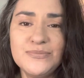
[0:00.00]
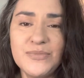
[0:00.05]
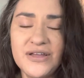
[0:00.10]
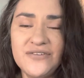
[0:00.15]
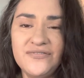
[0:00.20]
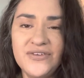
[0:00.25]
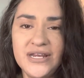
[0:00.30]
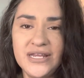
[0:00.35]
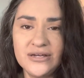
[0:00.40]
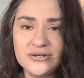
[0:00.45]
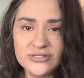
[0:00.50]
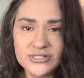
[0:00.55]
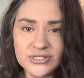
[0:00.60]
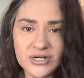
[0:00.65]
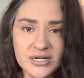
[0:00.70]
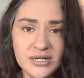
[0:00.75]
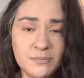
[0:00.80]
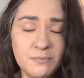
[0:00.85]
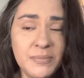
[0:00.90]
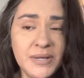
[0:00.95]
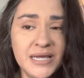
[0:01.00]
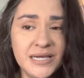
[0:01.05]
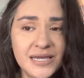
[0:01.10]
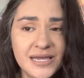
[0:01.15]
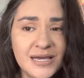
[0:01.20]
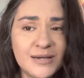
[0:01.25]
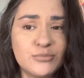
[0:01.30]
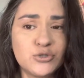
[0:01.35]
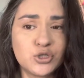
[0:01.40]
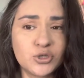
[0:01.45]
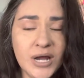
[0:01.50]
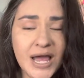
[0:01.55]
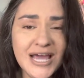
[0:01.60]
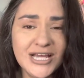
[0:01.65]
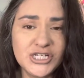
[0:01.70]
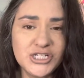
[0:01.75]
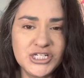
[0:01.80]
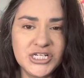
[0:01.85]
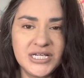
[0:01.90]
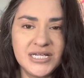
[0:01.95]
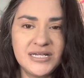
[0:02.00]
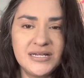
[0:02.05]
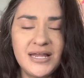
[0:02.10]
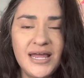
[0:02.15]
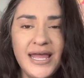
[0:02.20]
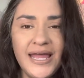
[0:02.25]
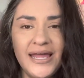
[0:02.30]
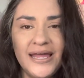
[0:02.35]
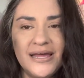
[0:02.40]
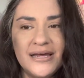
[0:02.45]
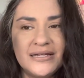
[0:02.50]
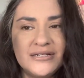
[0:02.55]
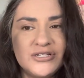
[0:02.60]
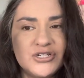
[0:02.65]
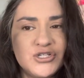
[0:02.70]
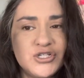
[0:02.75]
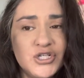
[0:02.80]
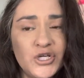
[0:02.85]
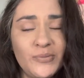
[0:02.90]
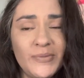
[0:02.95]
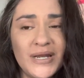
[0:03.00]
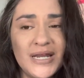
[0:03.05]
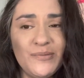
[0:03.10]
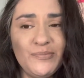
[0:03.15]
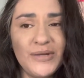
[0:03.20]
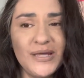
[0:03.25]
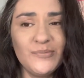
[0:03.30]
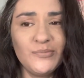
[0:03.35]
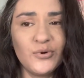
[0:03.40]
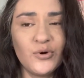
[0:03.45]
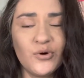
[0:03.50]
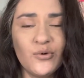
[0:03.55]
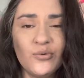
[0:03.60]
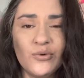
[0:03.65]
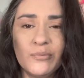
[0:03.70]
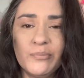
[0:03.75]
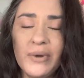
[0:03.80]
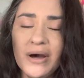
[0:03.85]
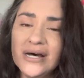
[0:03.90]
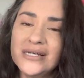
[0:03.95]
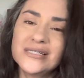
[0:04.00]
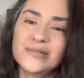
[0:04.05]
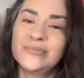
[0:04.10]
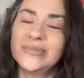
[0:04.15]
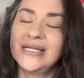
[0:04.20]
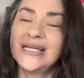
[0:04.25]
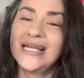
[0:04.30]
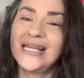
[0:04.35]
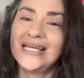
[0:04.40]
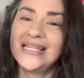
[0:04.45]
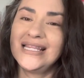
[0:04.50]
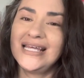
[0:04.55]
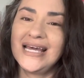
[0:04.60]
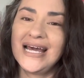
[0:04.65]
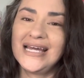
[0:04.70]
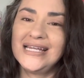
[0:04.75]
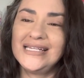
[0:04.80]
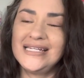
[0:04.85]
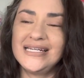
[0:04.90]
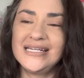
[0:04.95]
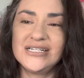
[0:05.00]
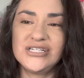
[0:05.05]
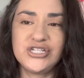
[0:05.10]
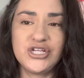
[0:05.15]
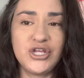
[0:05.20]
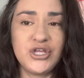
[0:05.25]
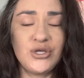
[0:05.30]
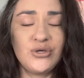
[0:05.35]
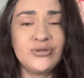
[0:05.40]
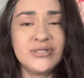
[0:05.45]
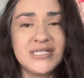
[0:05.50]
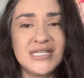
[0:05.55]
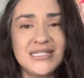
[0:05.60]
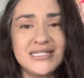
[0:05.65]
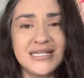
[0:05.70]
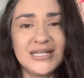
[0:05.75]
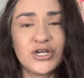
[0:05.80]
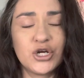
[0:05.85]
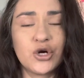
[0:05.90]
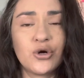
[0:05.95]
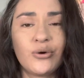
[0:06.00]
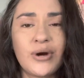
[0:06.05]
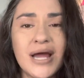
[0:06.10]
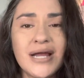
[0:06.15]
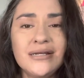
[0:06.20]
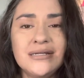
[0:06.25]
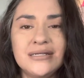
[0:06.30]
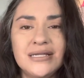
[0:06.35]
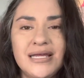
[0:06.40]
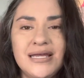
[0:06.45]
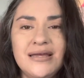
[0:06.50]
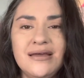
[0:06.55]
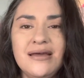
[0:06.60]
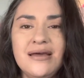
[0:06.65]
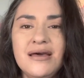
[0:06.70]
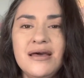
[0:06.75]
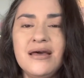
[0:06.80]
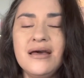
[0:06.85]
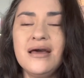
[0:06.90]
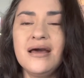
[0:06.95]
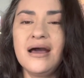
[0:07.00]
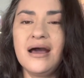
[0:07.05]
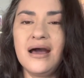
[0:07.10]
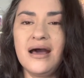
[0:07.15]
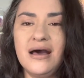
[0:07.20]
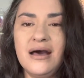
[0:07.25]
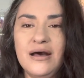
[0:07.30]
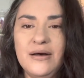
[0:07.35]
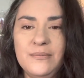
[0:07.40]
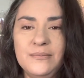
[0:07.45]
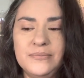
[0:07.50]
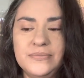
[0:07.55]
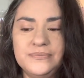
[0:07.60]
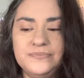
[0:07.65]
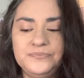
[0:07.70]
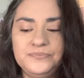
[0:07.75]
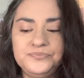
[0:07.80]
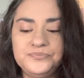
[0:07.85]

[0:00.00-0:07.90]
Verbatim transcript: my video started picking up traction and too many people were possibly getting the idea to use these incorrectly, um,